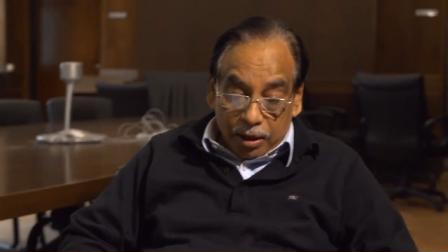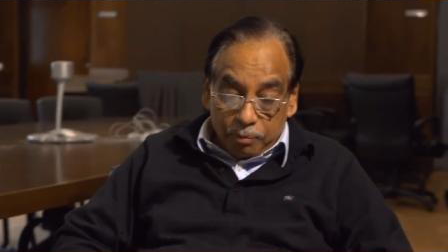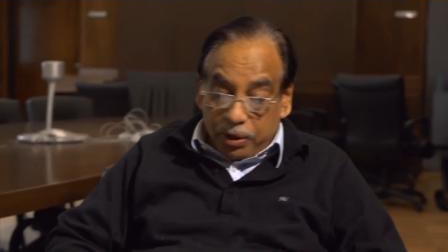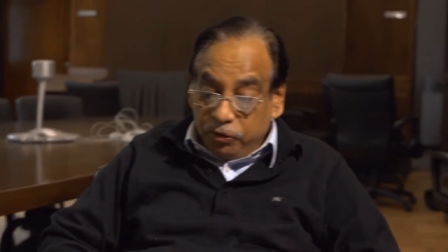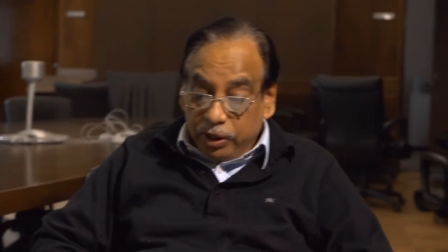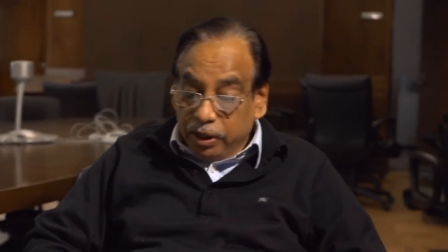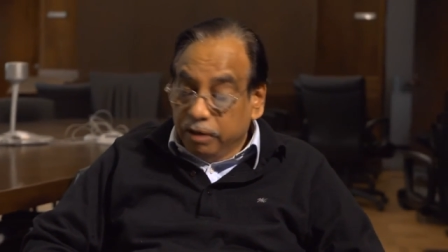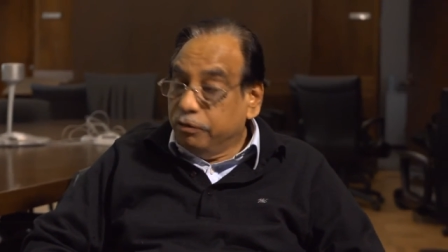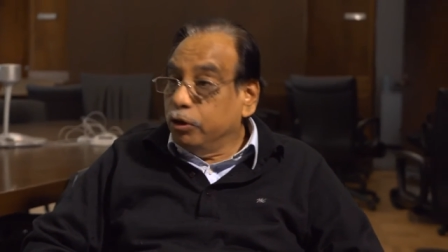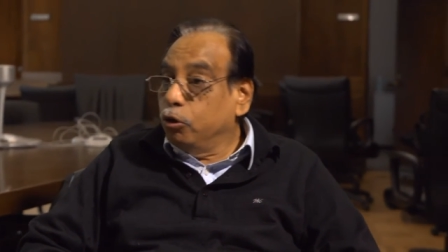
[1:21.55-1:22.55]
Basically,
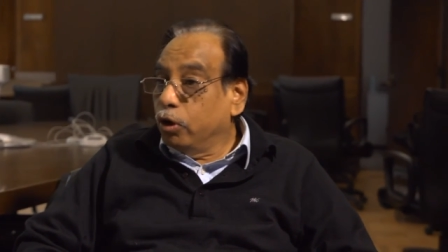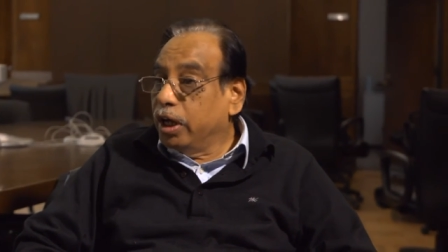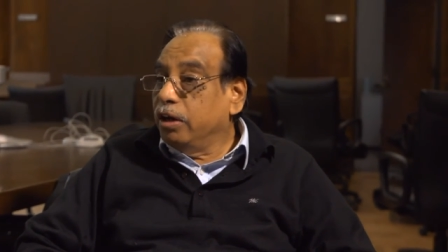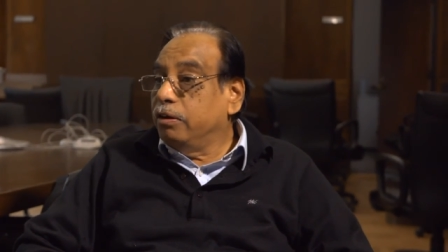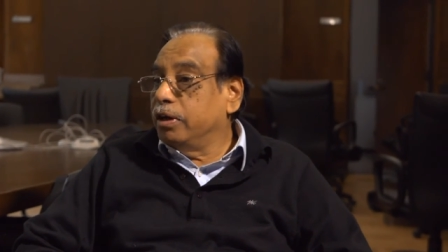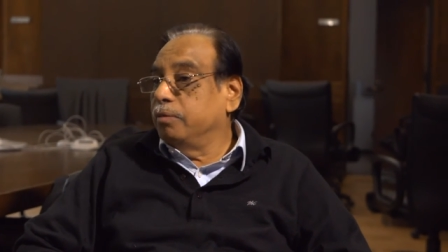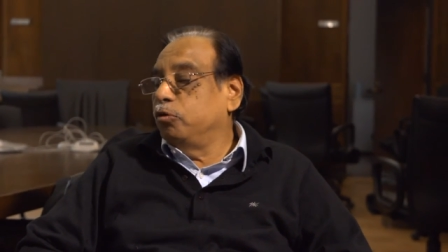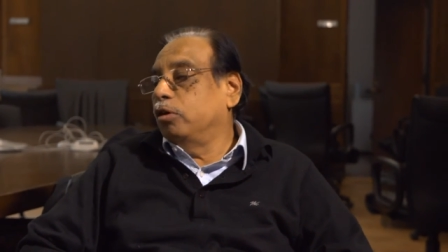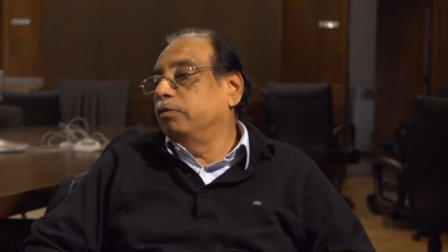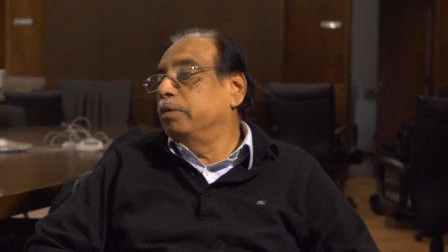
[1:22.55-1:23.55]
if you look in
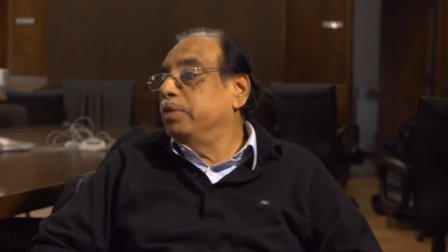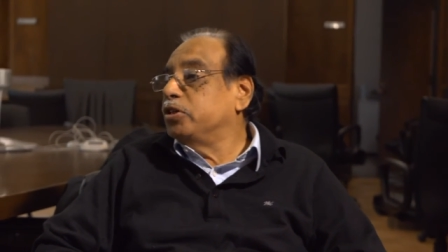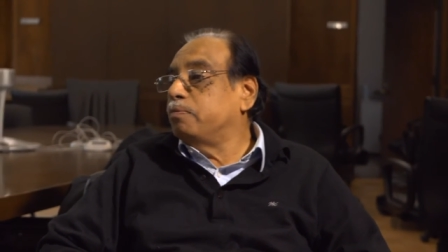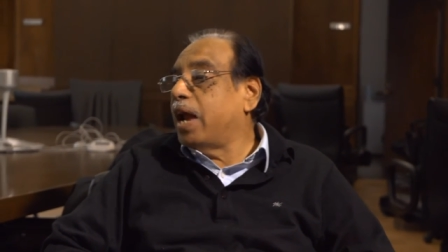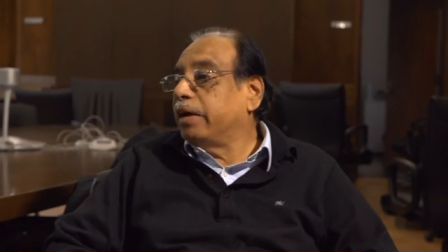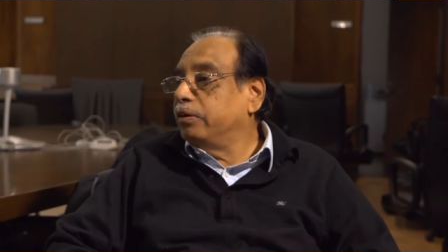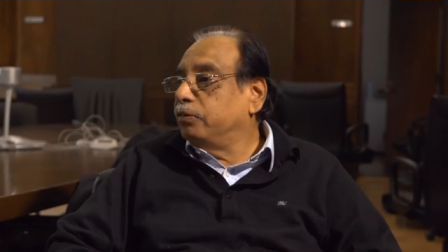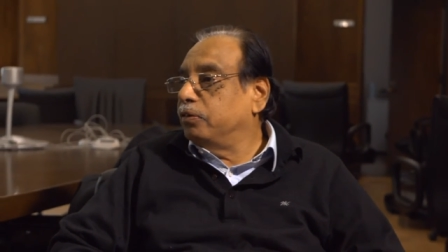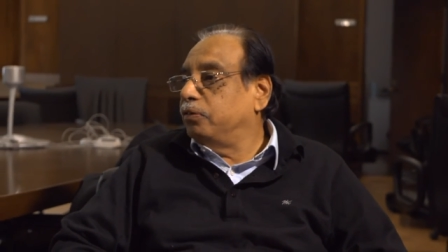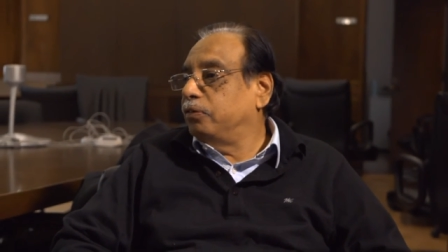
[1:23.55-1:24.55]
terms of the best
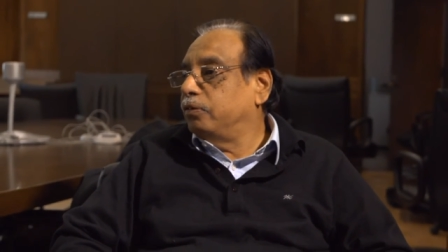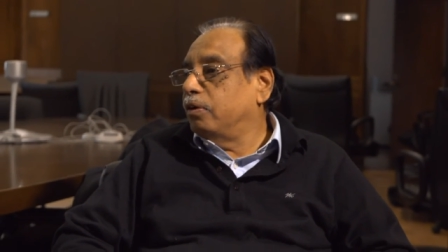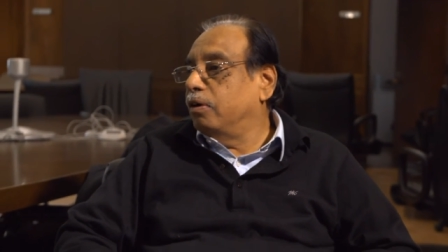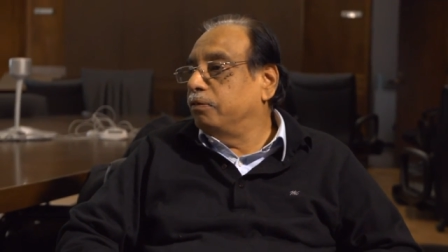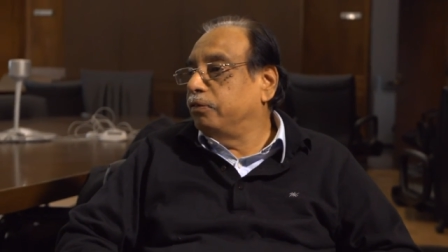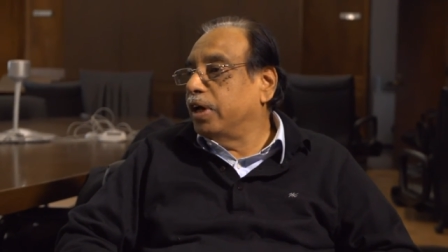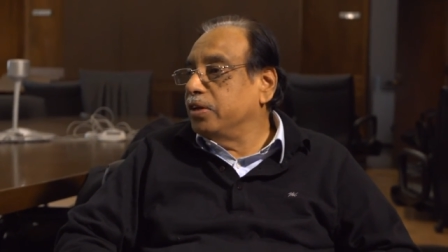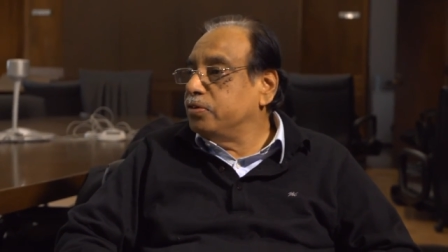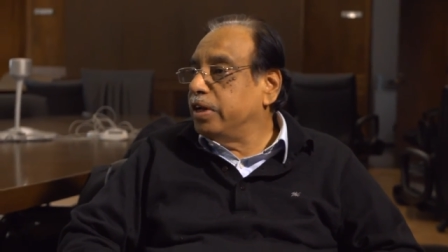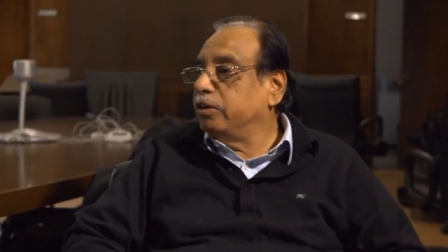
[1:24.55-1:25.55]
practices of
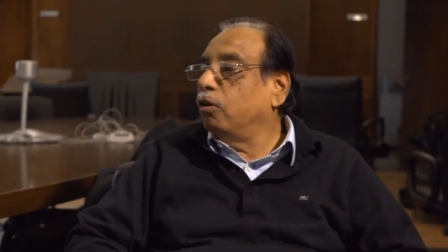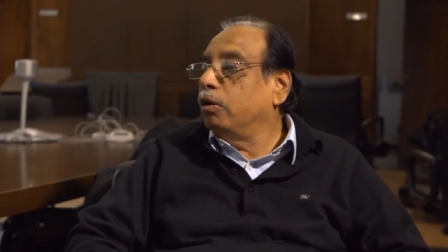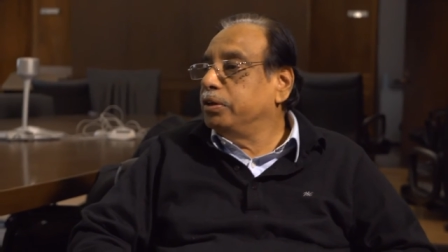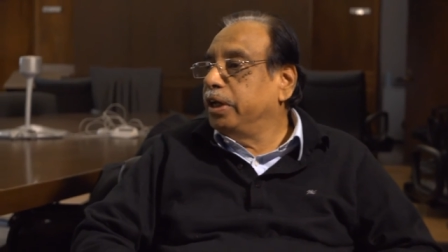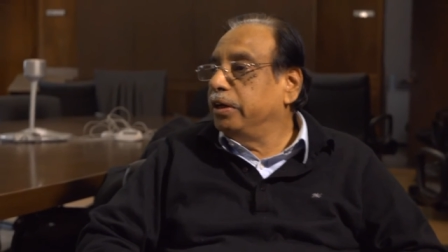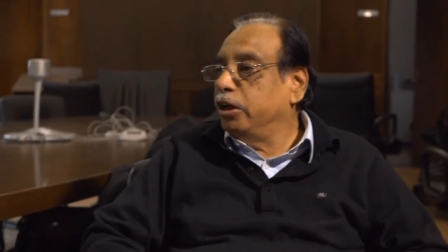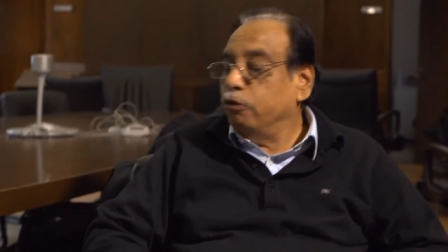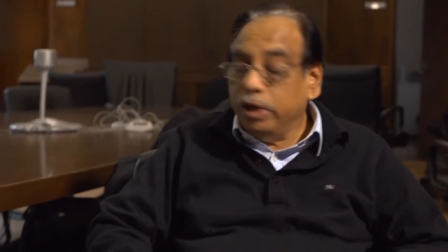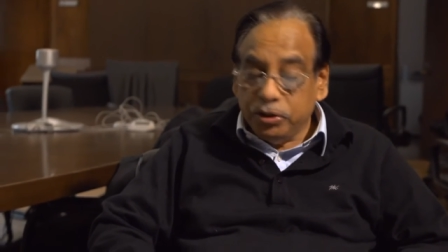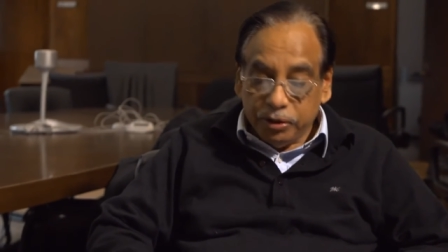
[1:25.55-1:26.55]
science, technology, and
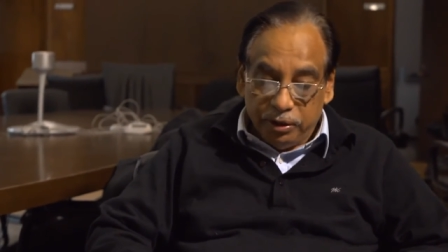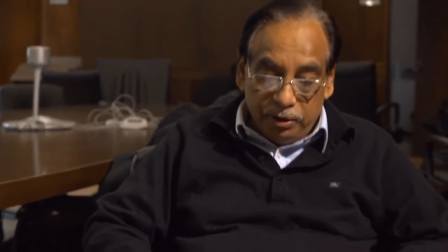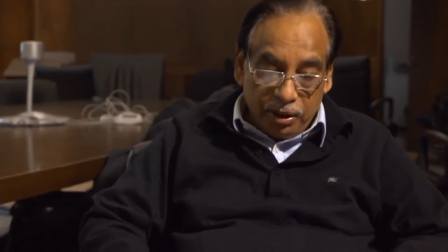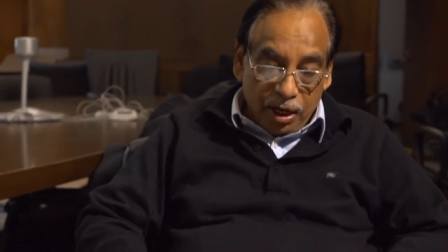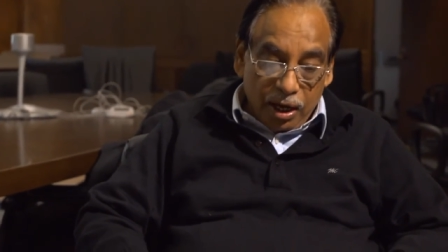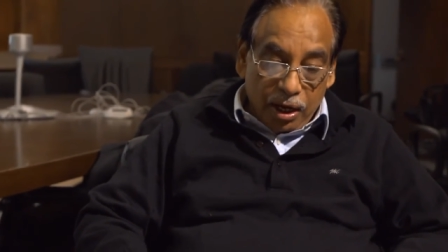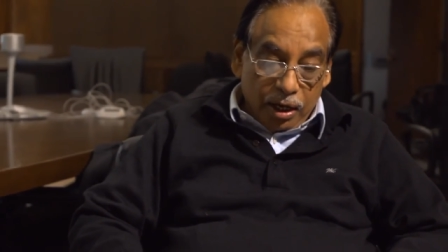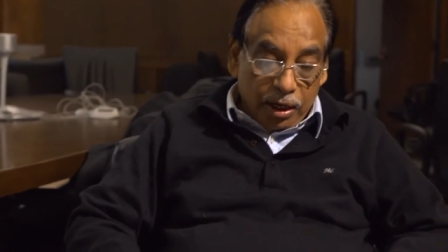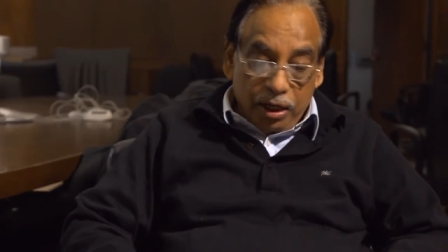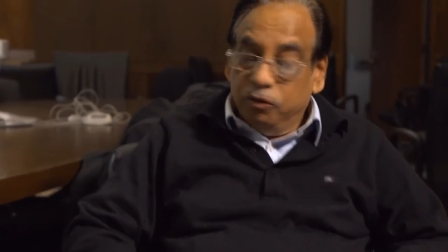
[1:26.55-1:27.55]
innovation
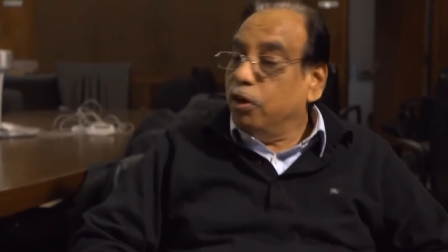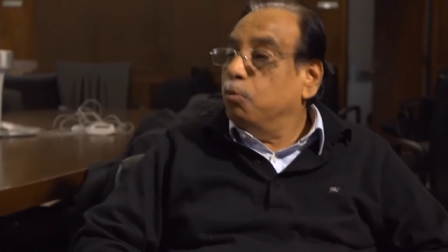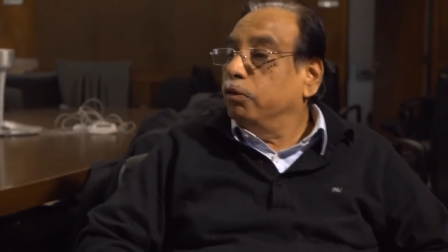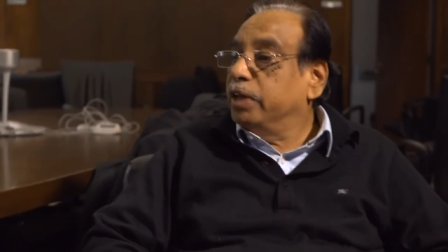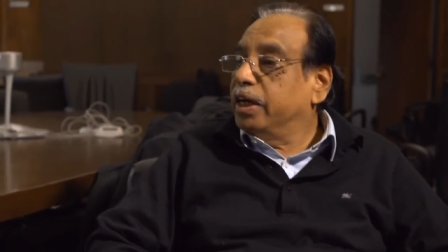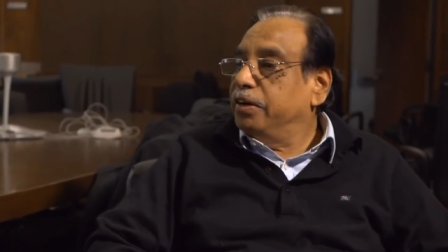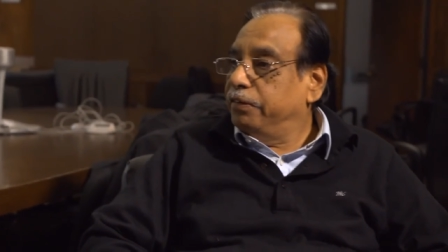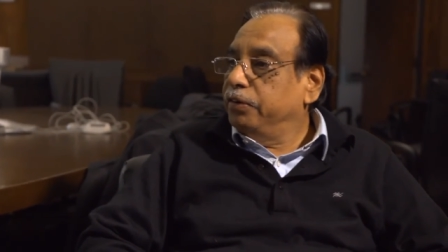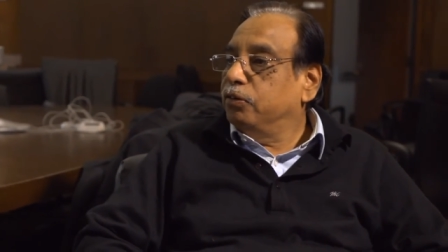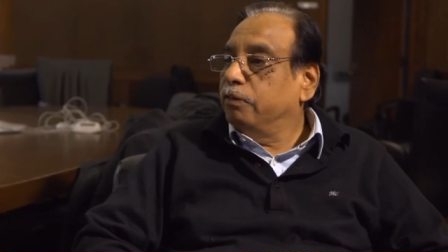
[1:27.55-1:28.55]
in some of the
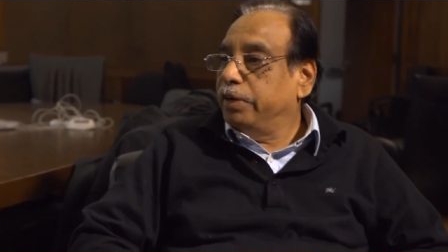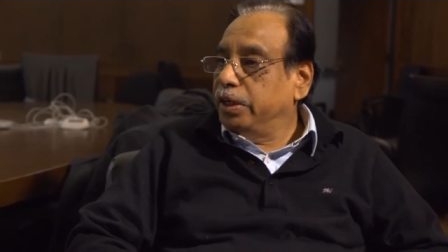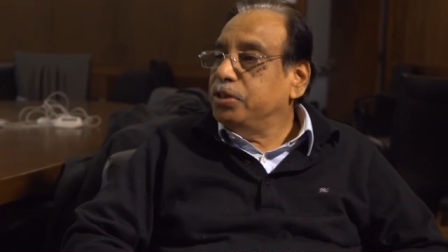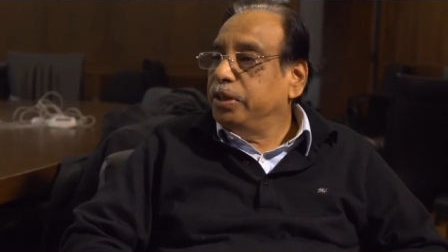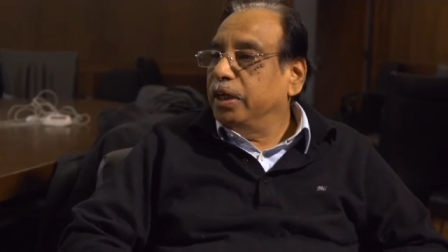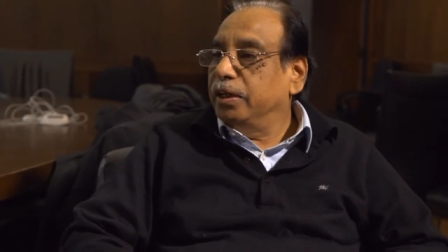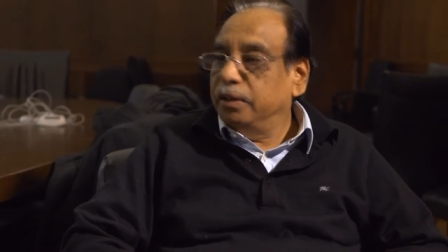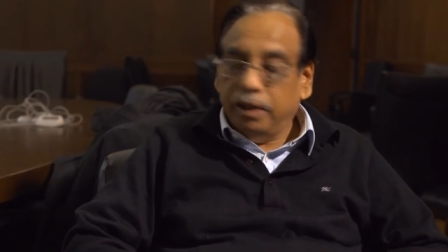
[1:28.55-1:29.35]
countries of Asia,